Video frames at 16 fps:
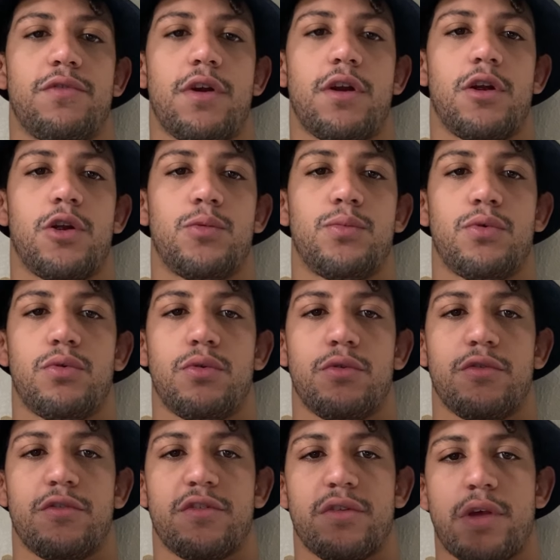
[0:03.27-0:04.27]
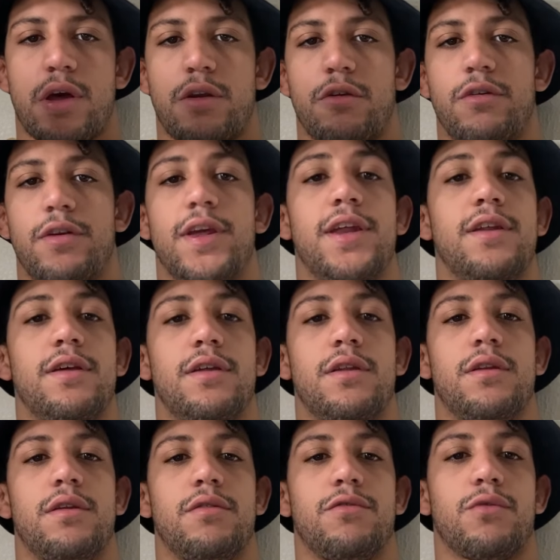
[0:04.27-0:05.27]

variables that are needed